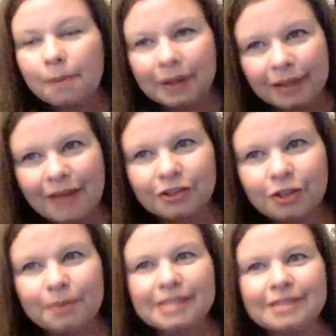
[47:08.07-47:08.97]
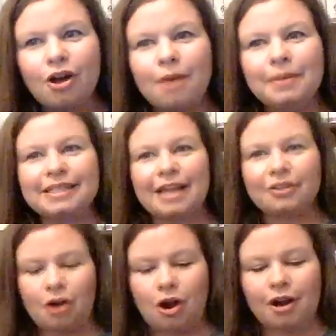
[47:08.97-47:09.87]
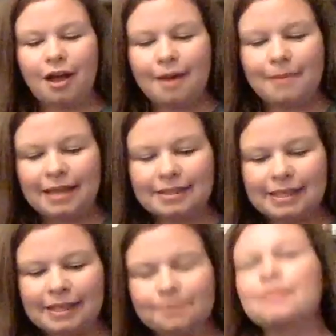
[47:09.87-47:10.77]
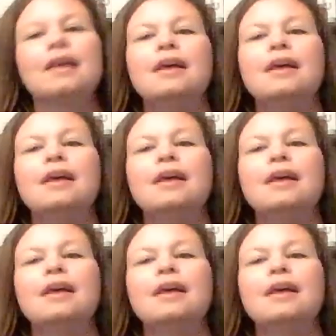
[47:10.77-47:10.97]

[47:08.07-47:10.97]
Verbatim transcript: but lavender and peace and calming together are amazing.